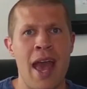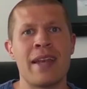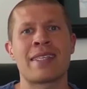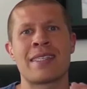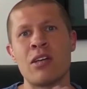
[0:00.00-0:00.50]

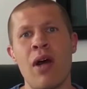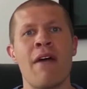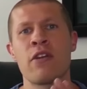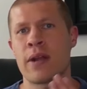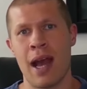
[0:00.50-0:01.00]
and still
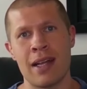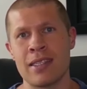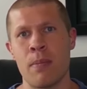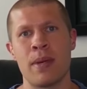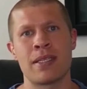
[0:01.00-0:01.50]
have their
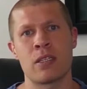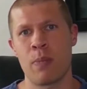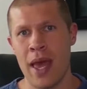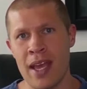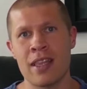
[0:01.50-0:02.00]
content
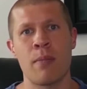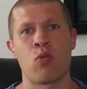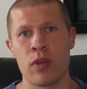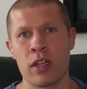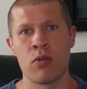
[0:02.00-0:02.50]
business paying
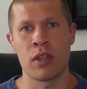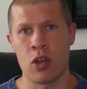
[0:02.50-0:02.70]
them really,